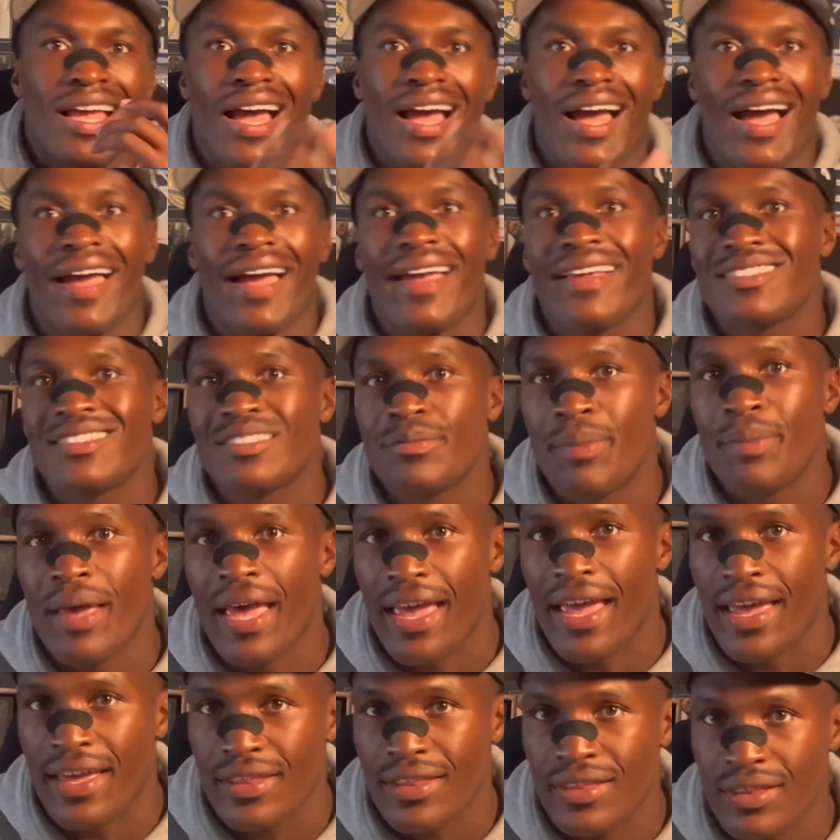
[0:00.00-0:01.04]
ice
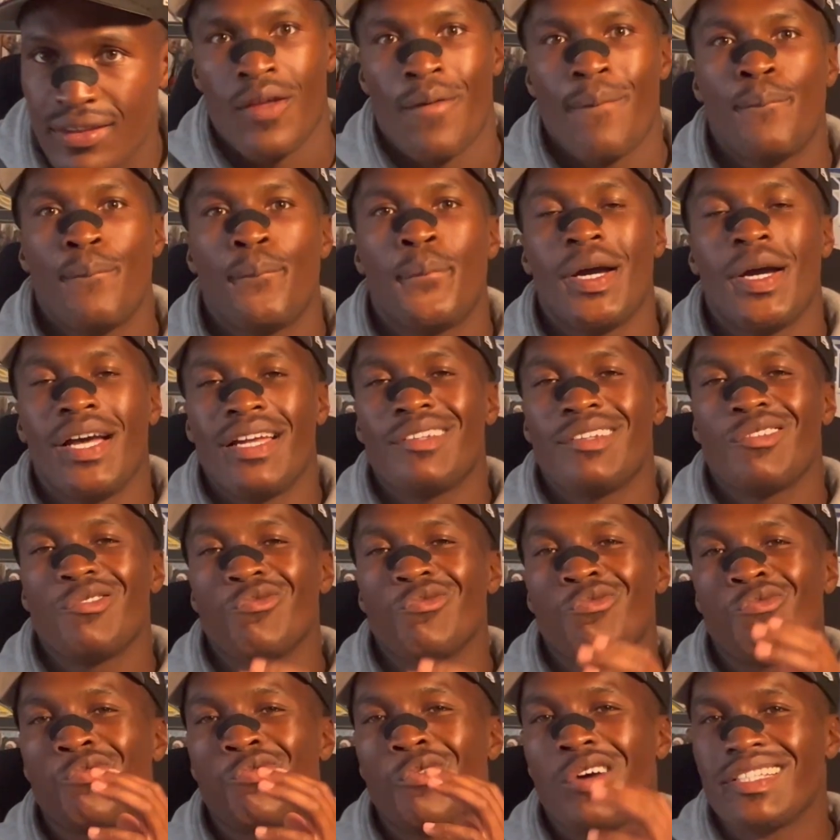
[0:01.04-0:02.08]
bath, but
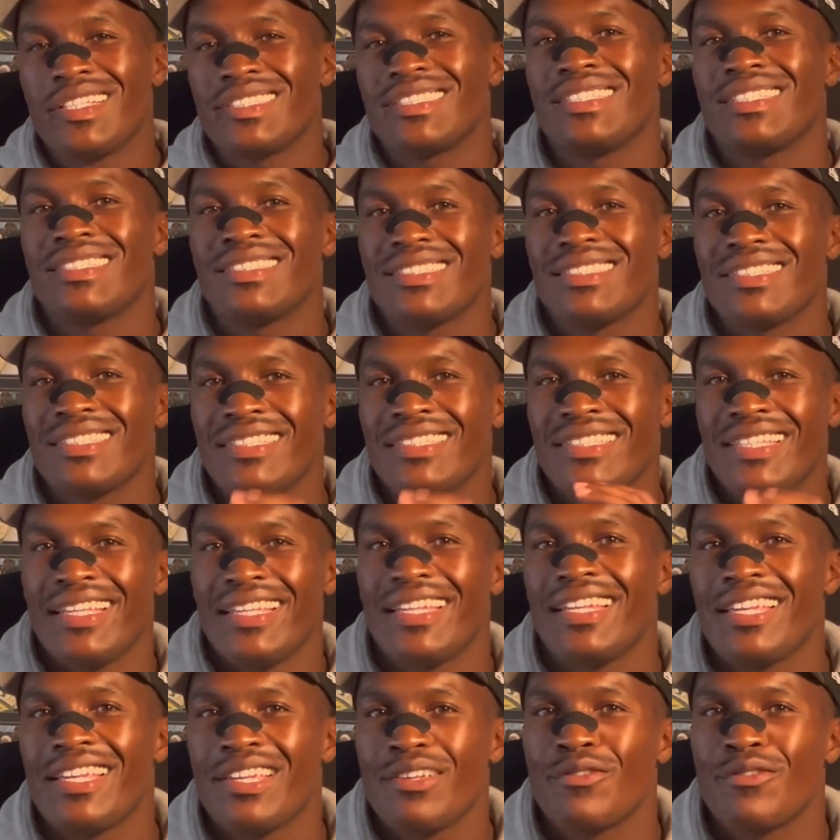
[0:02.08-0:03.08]
wasn't getting